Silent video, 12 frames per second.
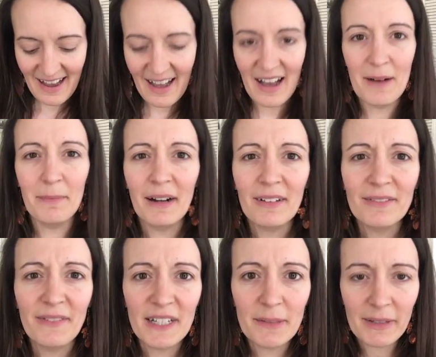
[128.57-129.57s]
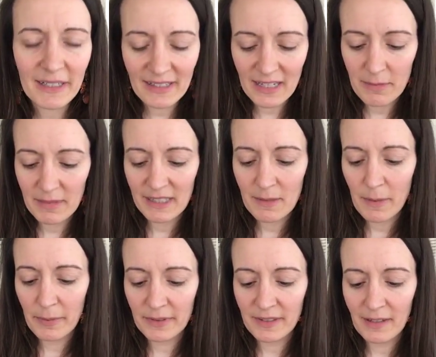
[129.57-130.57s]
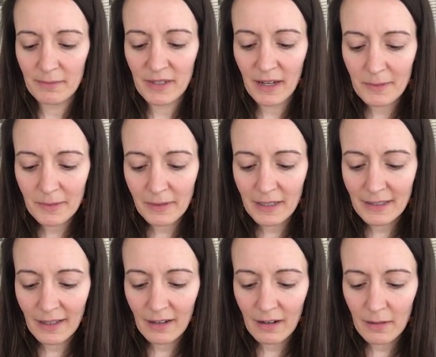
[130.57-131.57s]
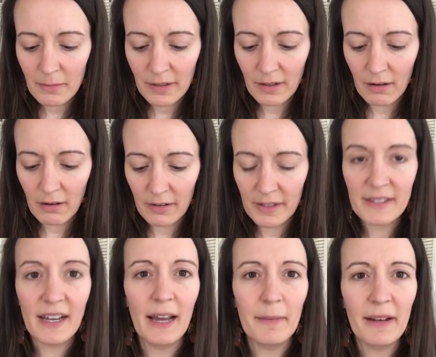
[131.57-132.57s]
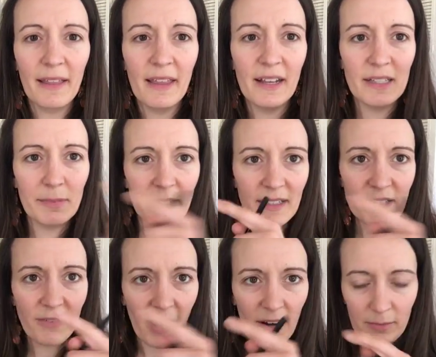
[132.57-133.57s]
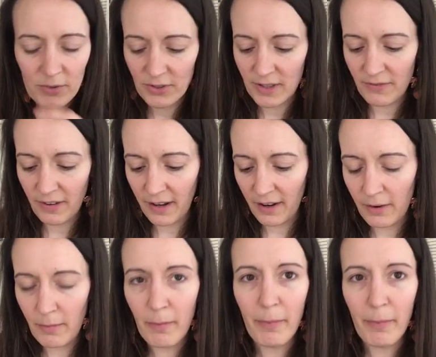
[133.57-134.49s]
Facebook is letting me see people sometimes when they sign on, but not all the time. And I think it's because of how I'm doing the video.